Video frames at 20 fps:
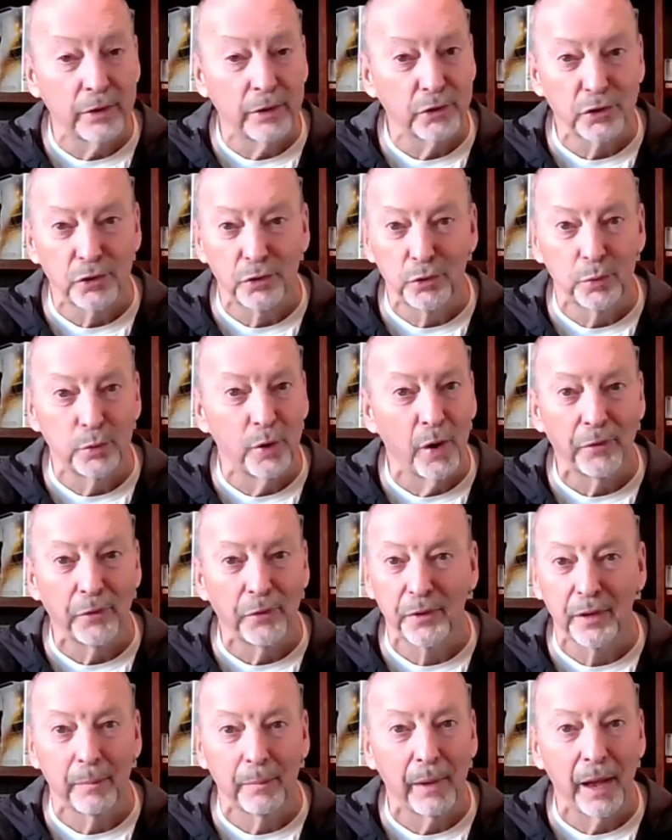Parents
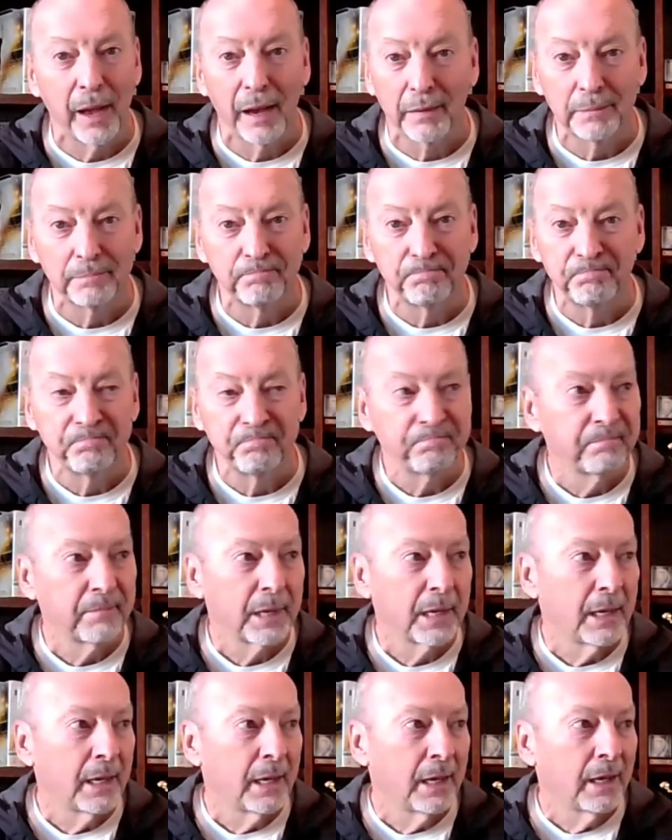knew nothing about it.
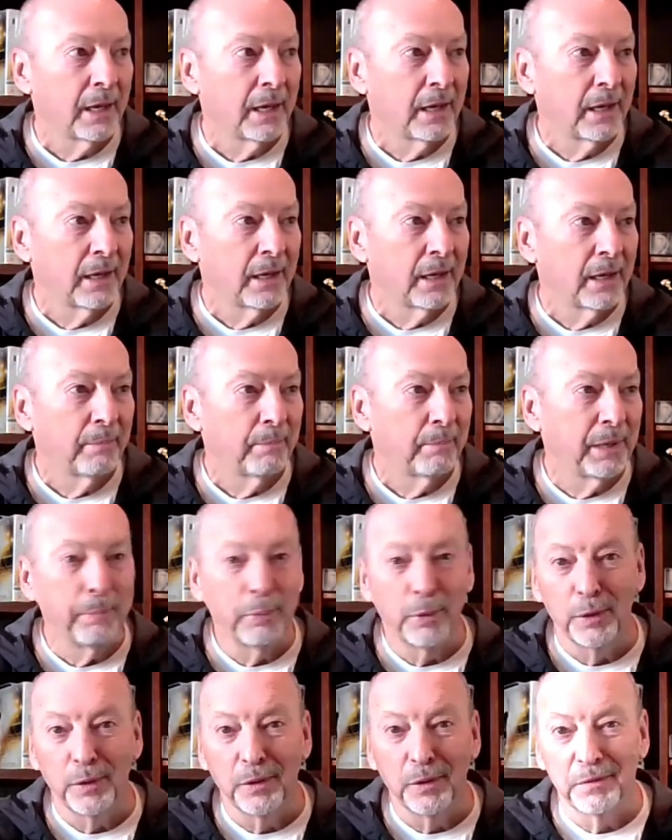
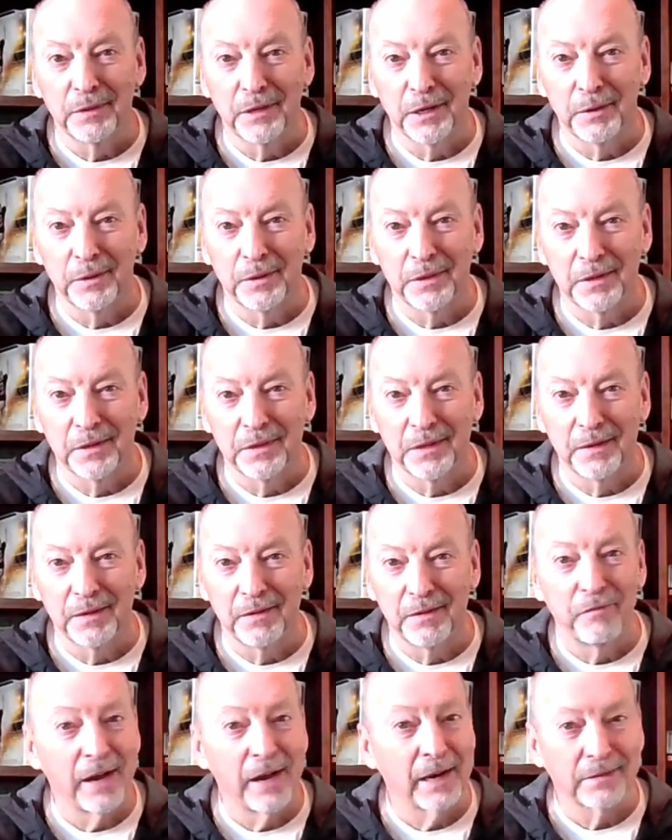People there,
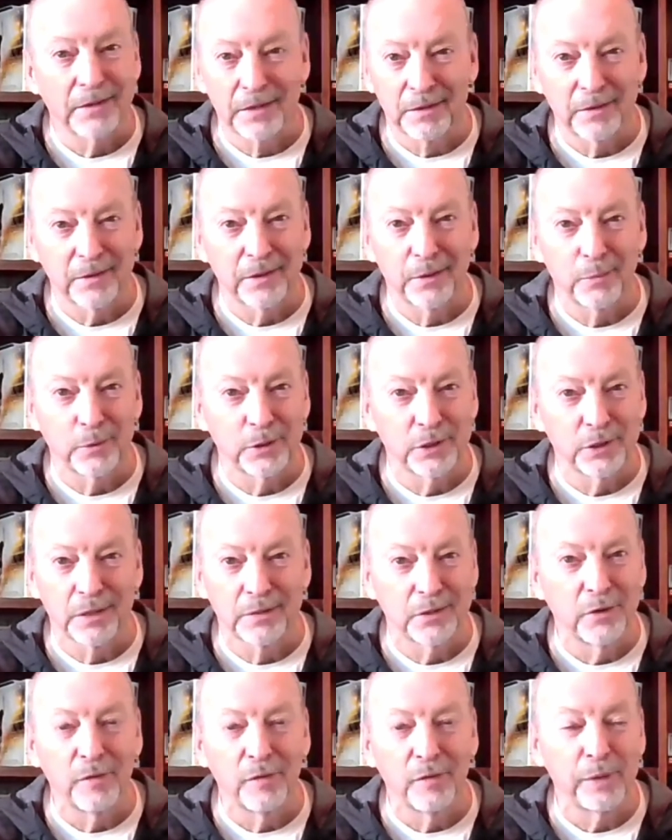in fact,
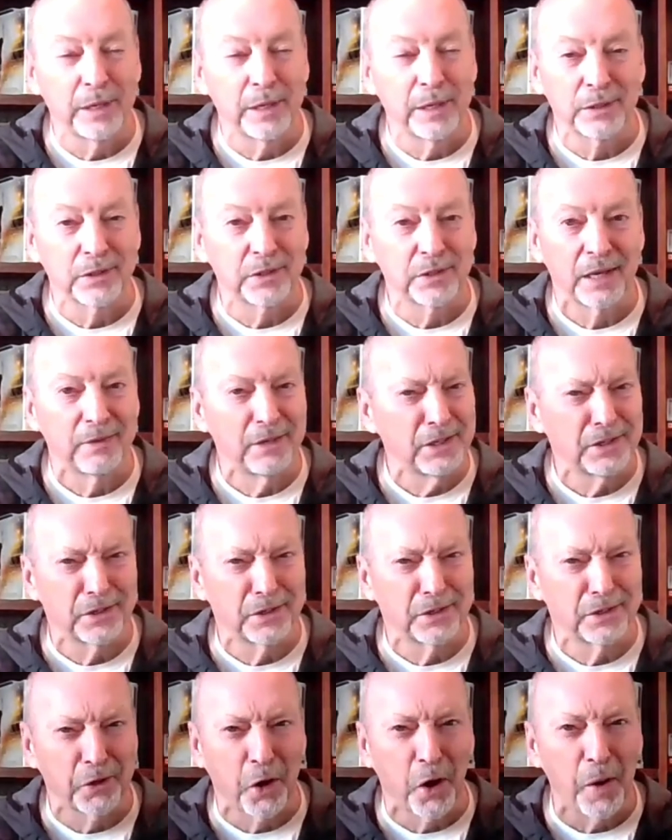there was enough people who
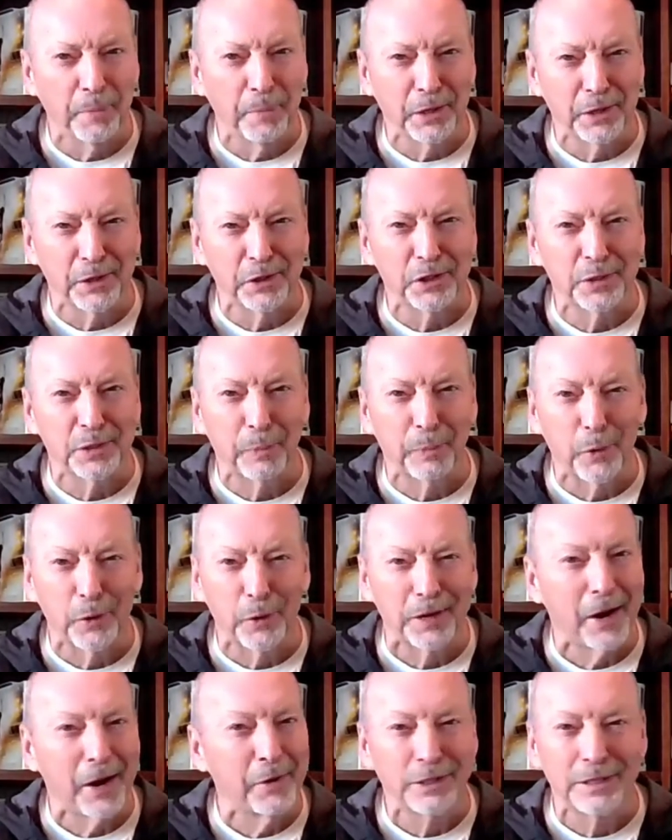said, this is a
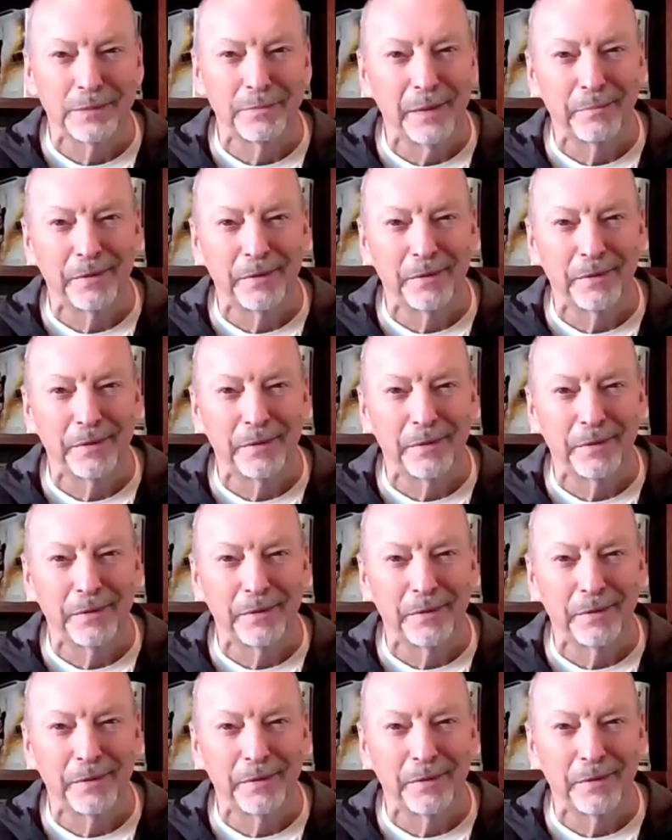communist sport.